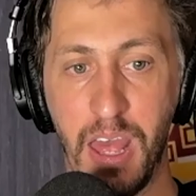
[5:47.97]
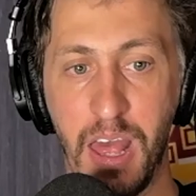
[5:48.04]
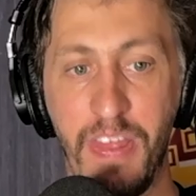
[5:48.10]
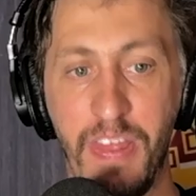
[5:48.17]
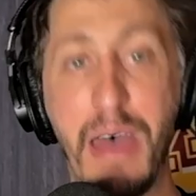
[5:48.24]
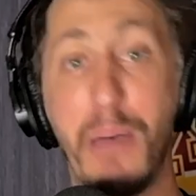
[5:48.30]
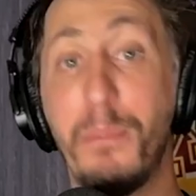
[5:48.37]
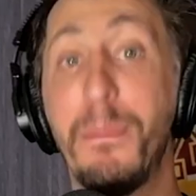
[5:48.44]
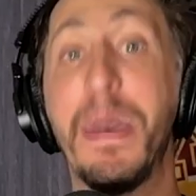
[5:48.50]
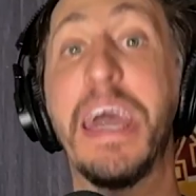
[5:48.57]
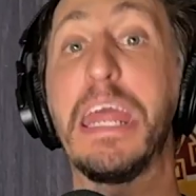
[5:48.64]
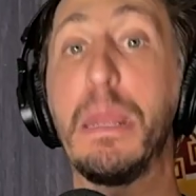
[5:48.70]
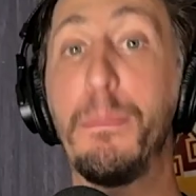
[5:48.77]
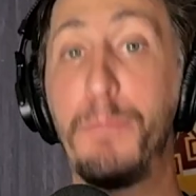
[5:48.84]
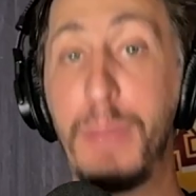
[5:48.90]
that
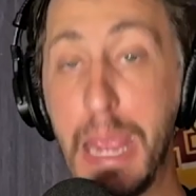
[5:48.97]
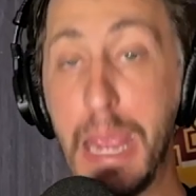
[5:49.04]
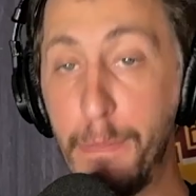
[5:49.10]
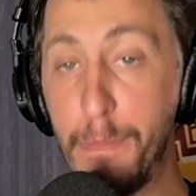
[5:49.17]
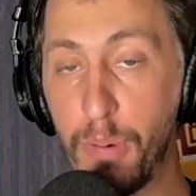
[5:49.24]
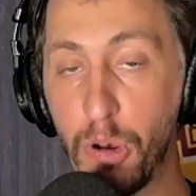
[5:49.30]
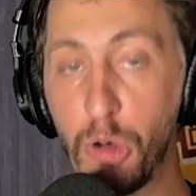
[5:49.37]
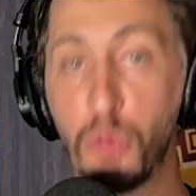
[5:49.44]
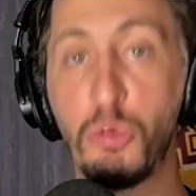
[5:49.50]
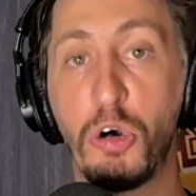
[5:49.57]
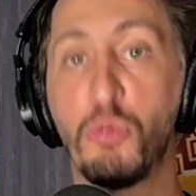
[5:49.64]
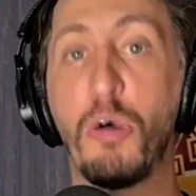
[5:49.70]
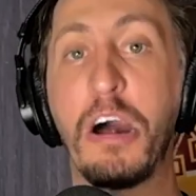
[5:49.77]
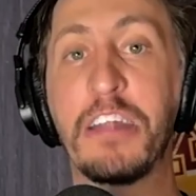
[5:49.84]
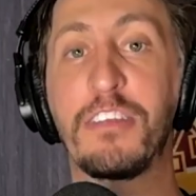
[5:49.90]
many people will
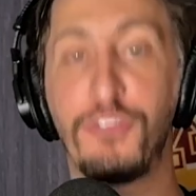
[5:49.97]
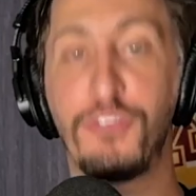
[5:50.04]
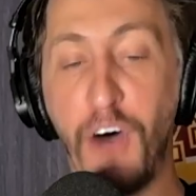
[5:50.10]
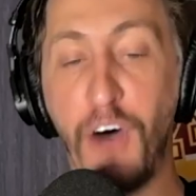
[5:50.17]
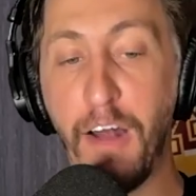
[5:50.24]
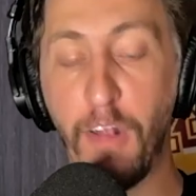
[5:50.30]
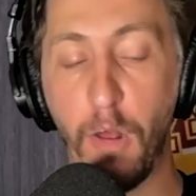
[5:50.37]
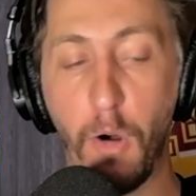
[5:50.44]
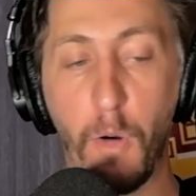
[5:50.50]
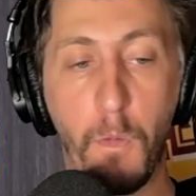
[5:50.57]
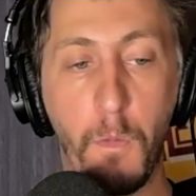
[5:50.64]
want to follow.